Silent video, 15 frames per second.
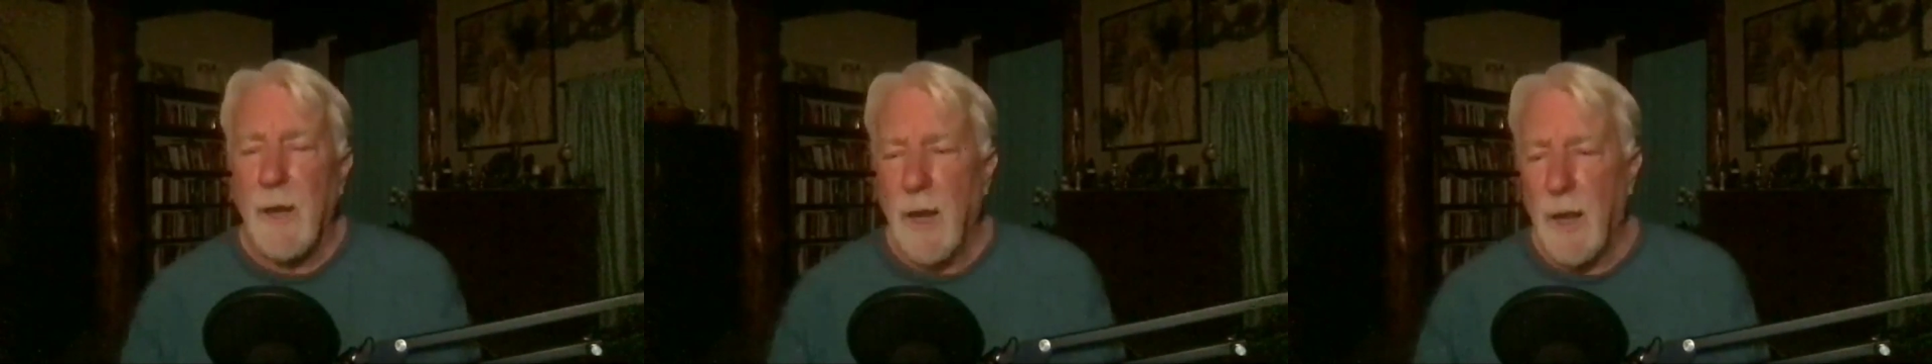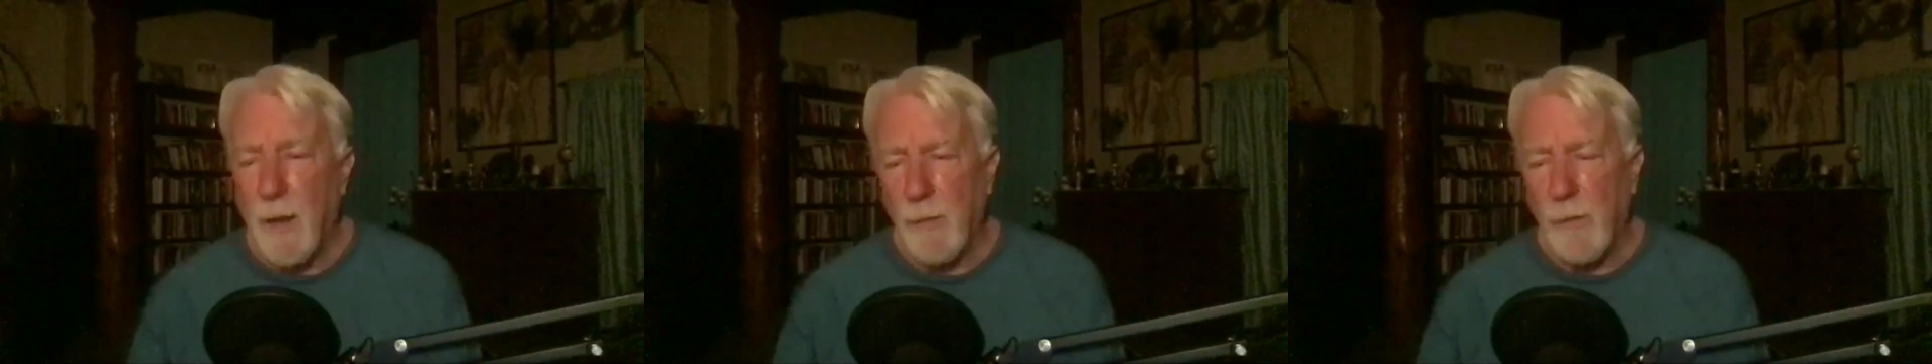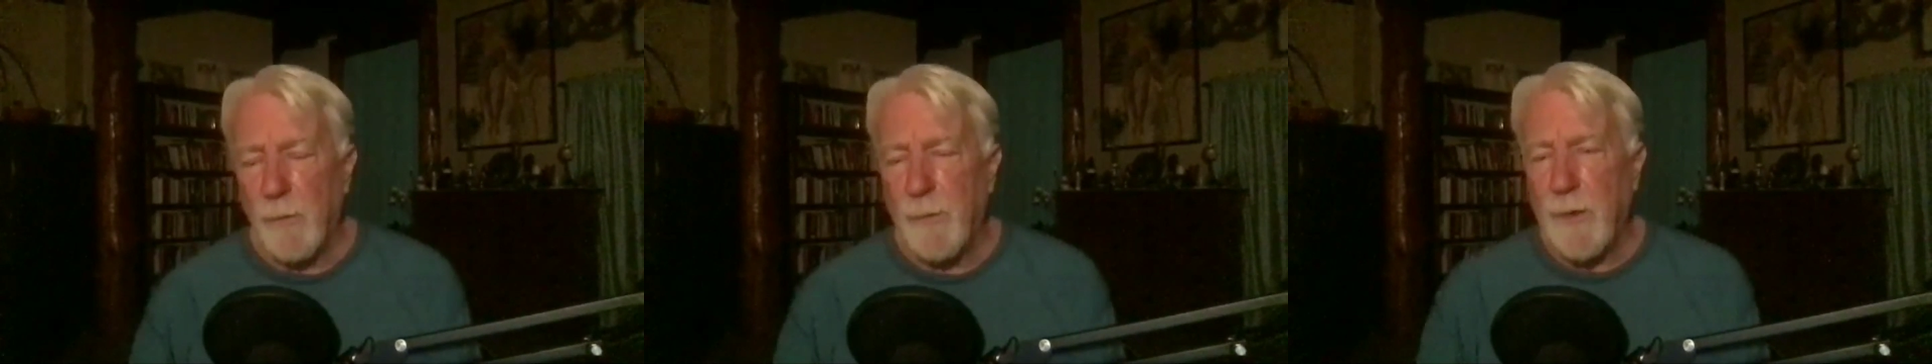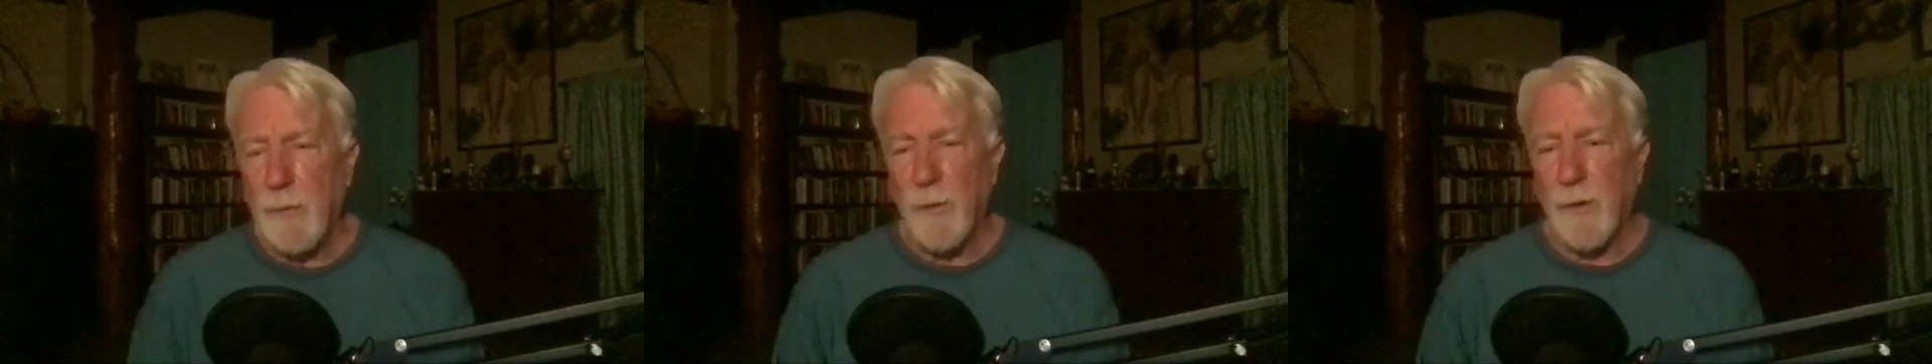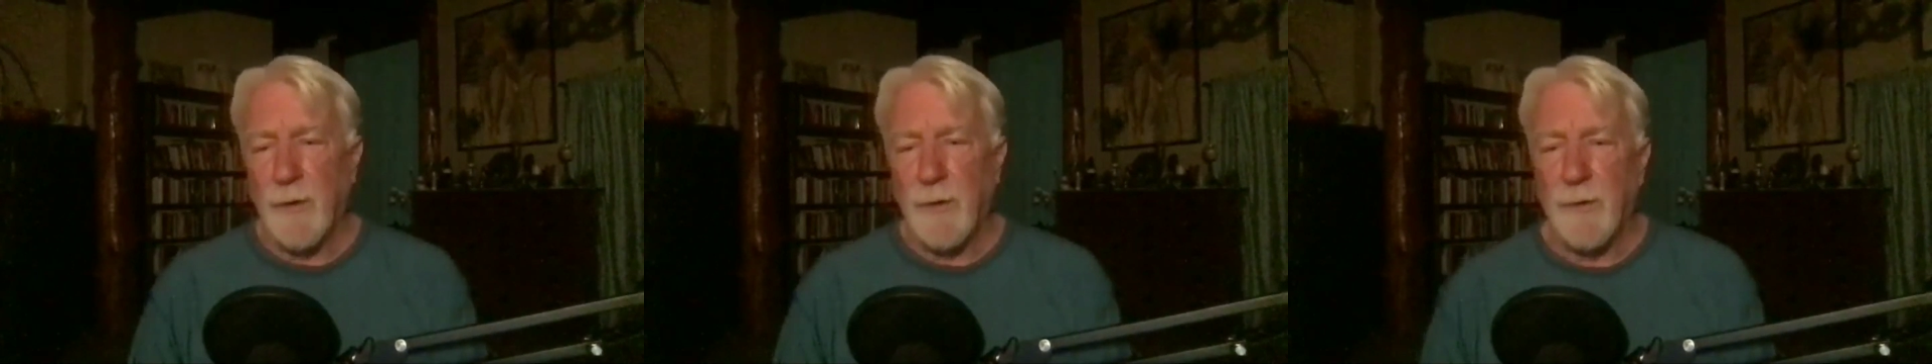Uh, where people,
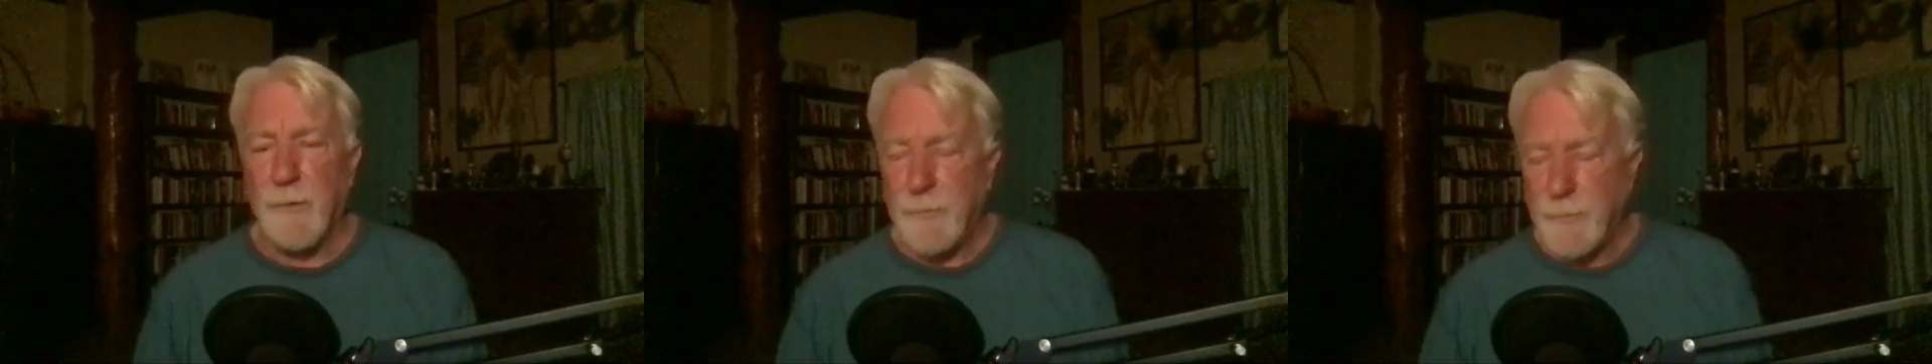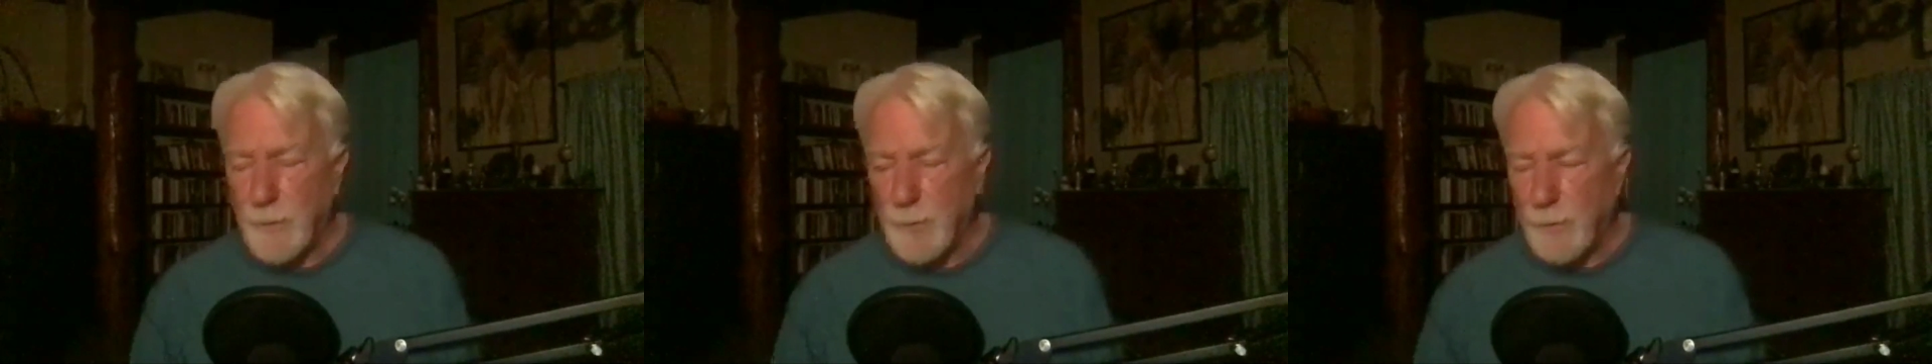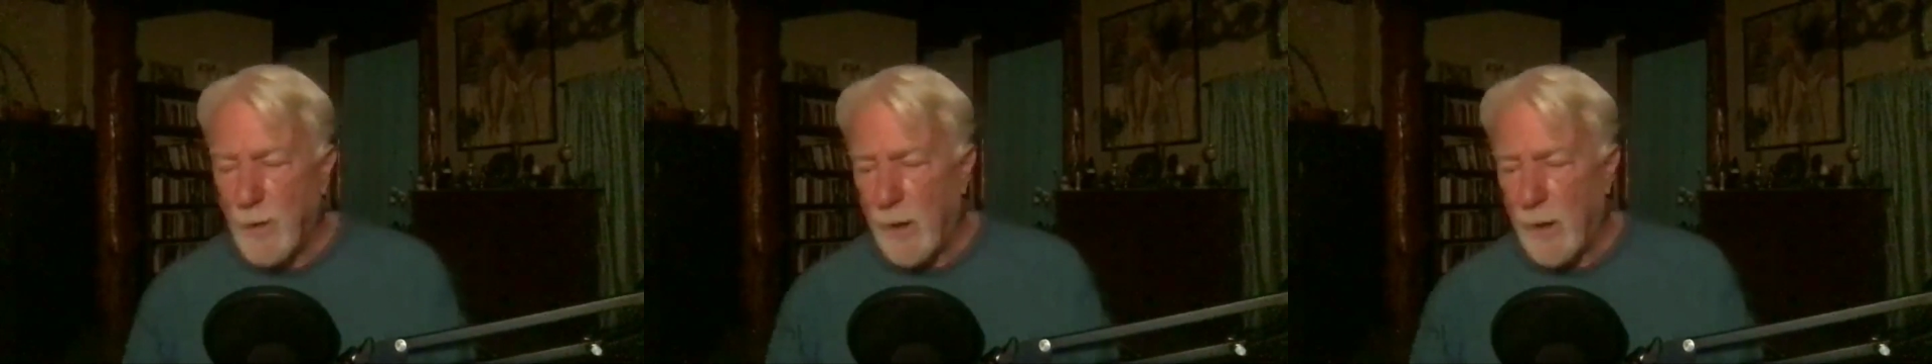where you, you